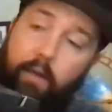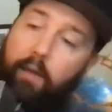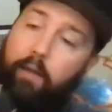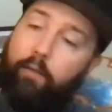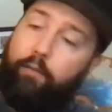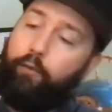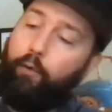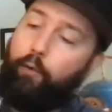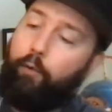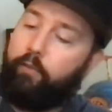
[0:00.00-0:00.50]

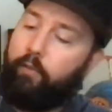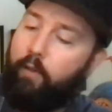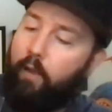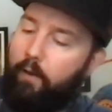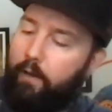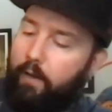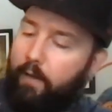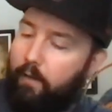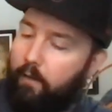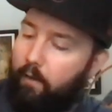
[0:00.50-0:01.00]
force
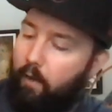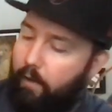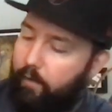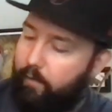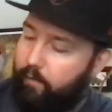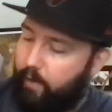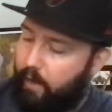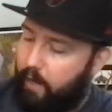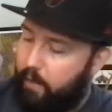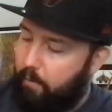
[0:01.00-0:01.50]
lightning, a
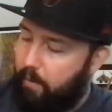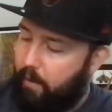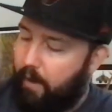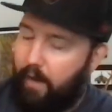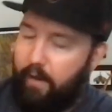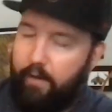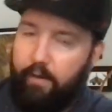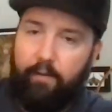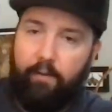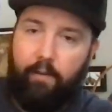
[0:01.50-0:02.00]
lightsaber,
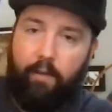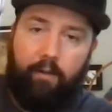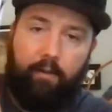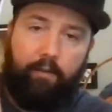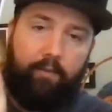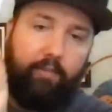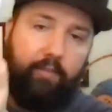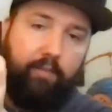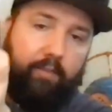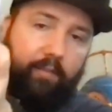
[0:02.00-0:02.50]
and and a
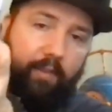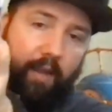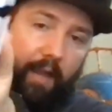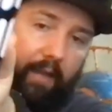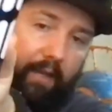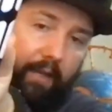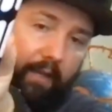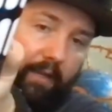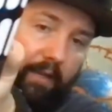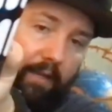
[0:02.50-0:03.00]

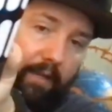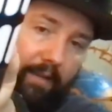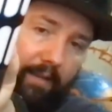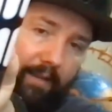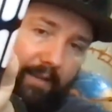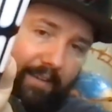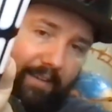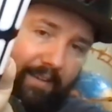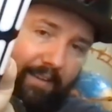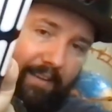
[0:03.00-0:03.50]
stick.
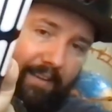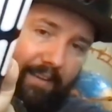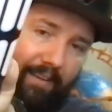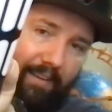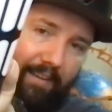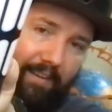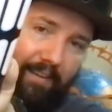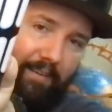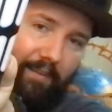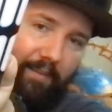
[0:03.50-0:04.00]

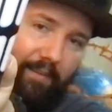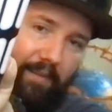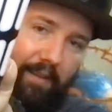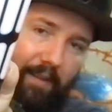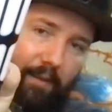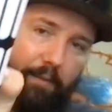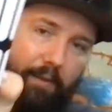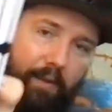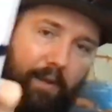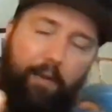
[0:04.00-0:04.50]

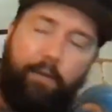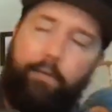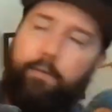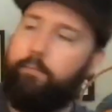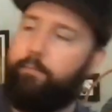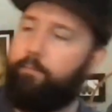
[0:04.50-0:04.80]
There we go.